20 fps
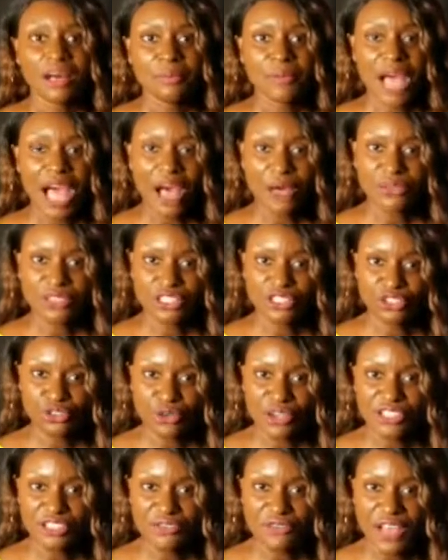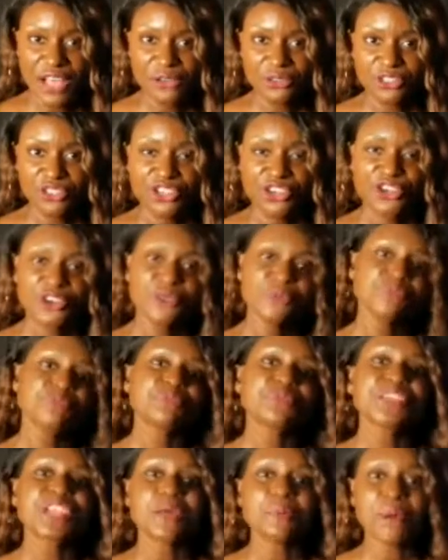housing choice voucher,
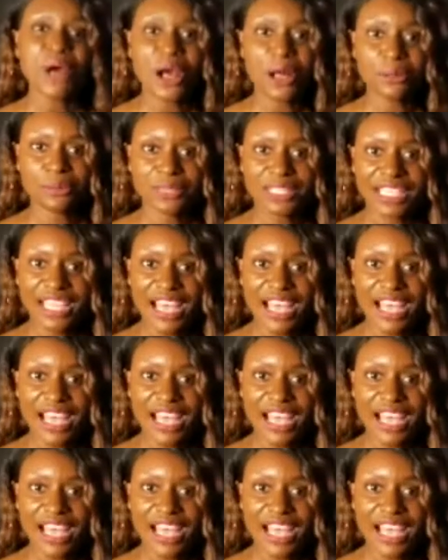public